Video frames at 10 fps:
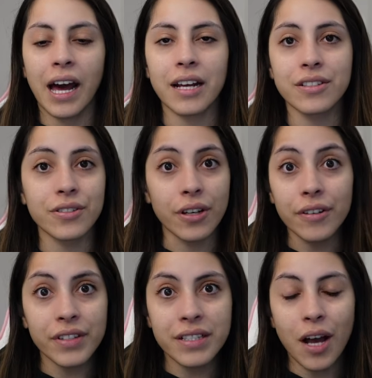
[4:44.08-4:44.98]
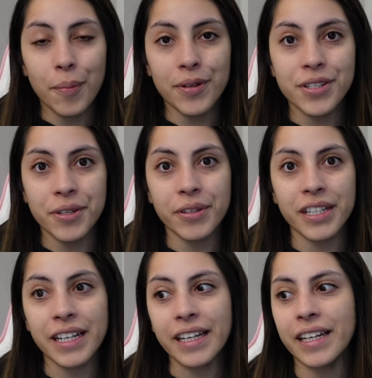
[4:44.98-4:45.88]
I deserve this
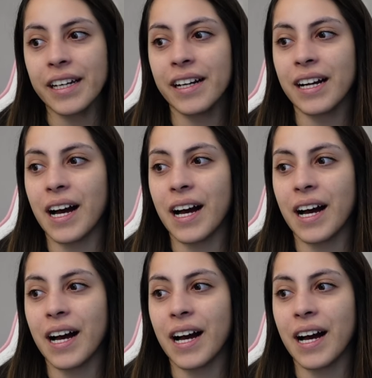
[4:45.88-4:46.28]
opportunity.